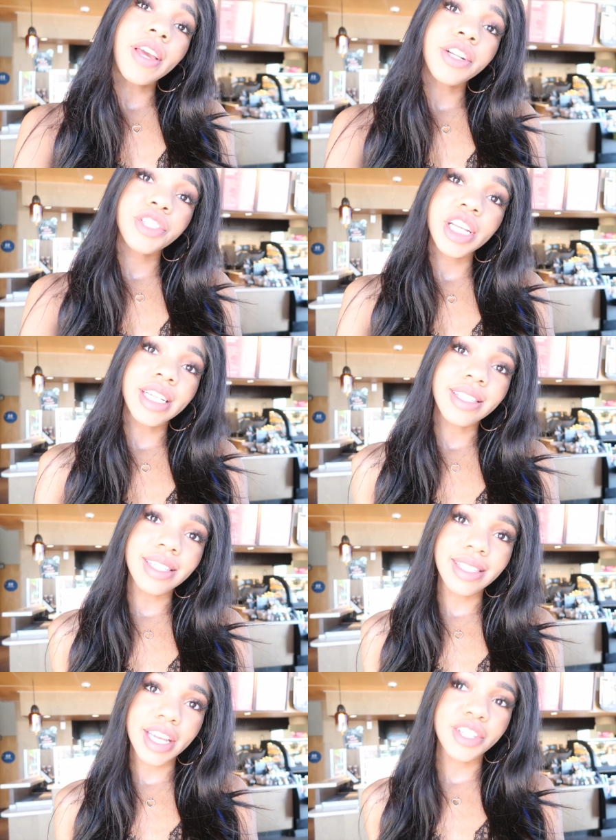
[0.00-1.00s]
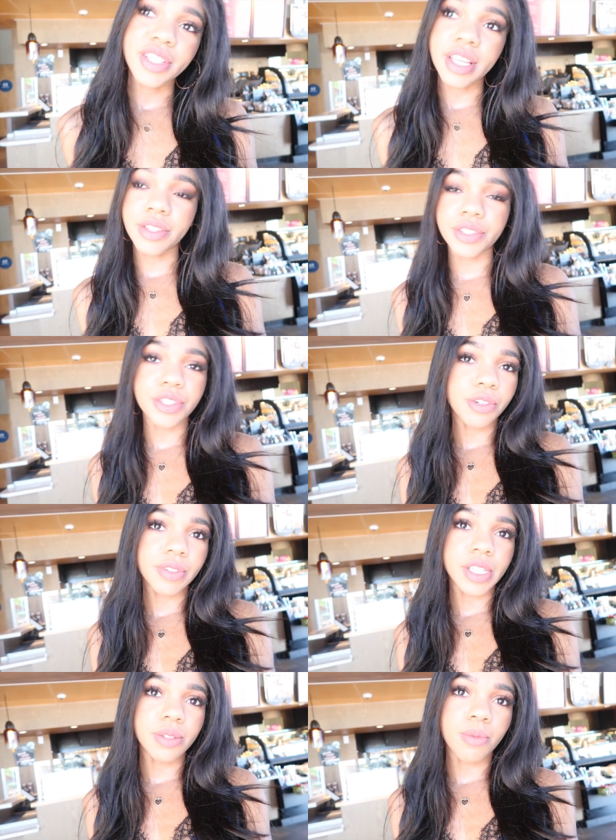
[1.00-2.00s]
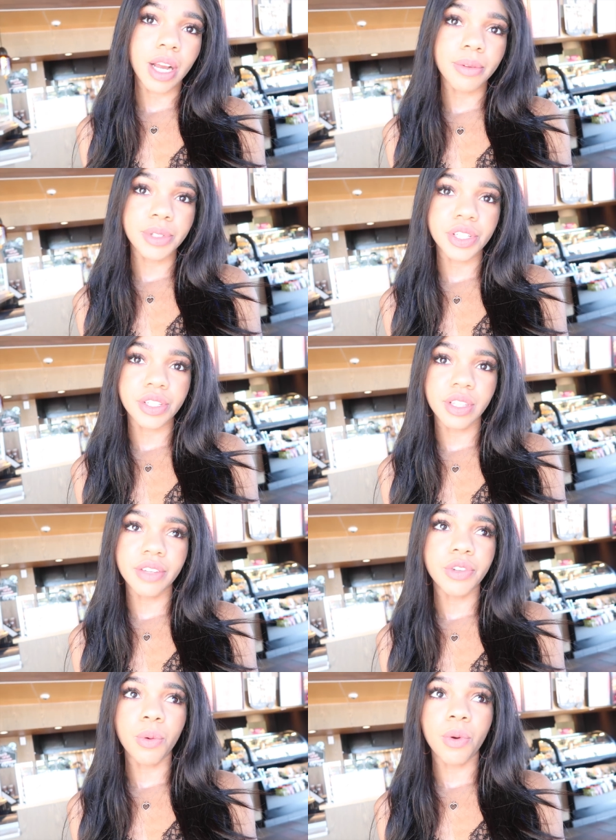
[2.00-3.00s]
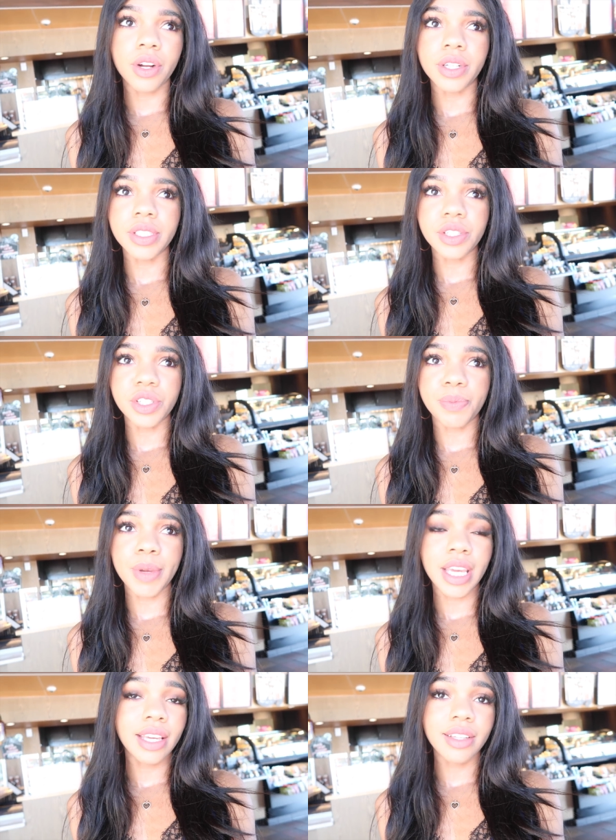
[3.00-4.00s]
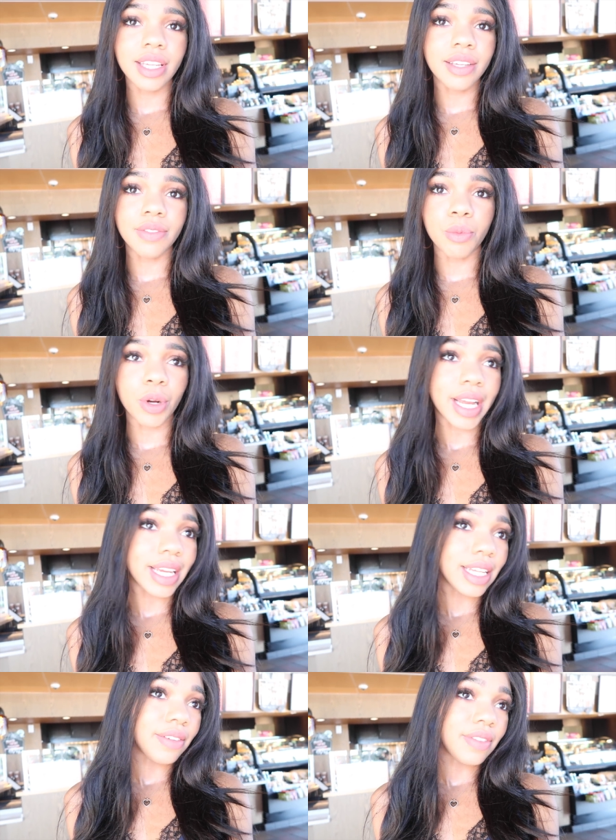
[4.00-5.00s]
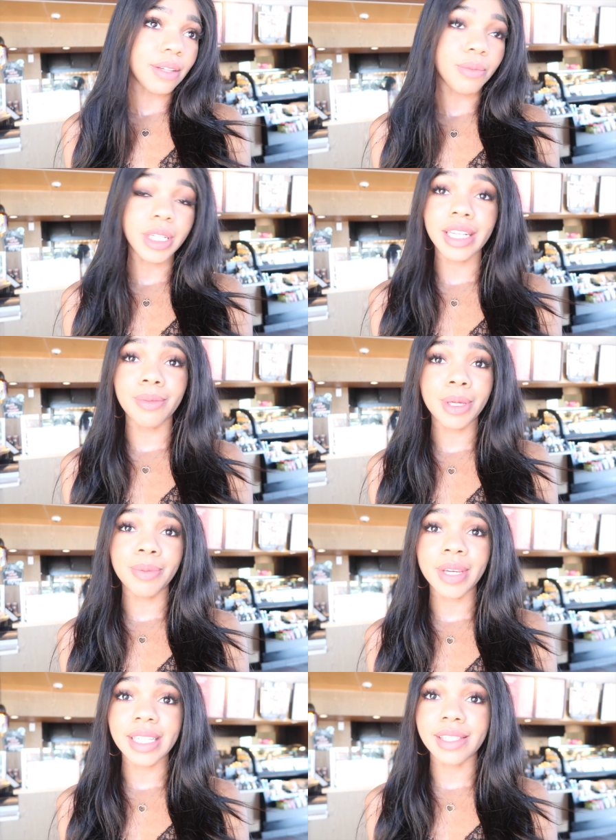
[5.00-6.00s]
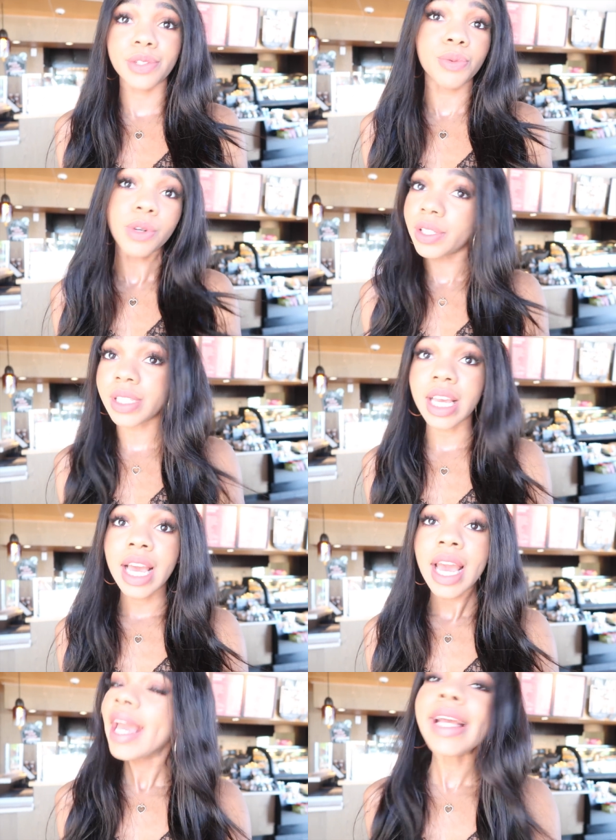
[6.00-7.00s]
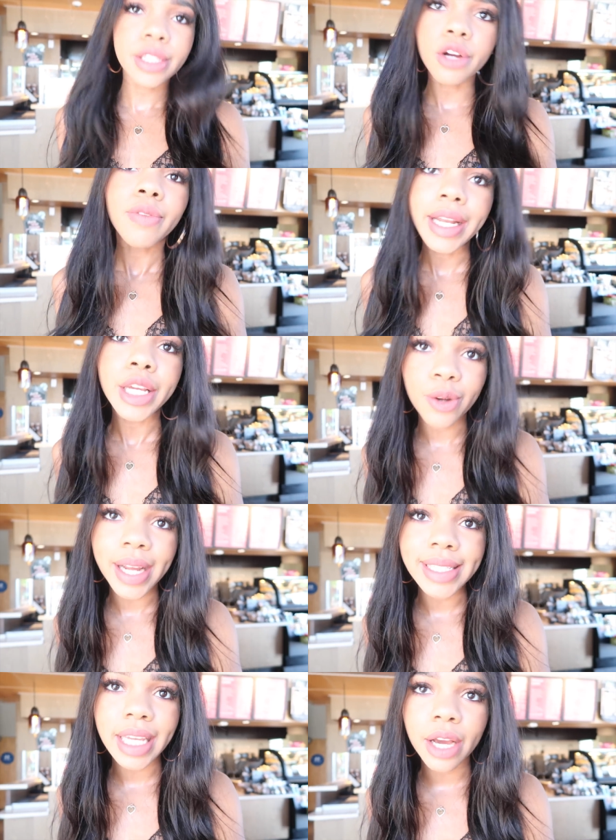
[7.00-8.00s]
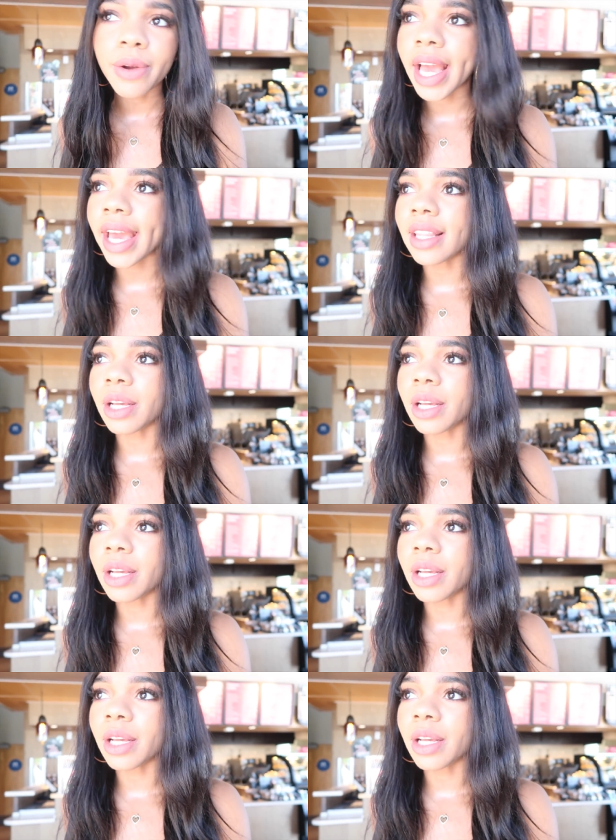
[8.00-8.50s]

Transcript: energy is contagious and there's no reason why we should live in a world and just be even more negative than we need to be because this world is already crazy, okay?